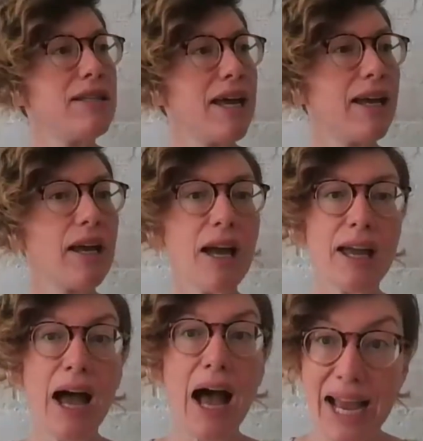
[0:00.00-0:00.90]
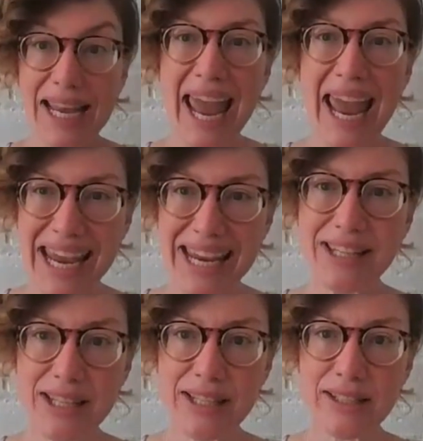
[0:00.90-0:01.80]
Saying, I
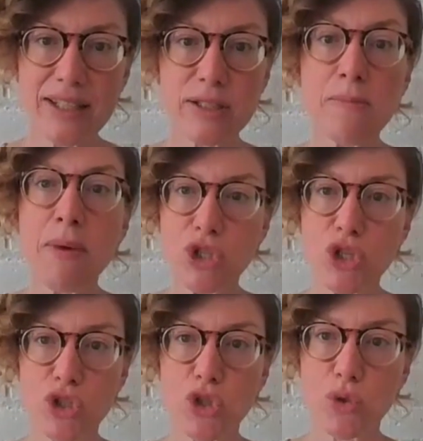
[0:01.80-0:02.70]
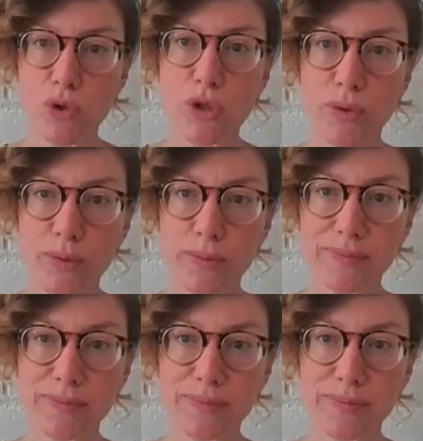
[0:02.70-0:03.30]
hate this as much as you do.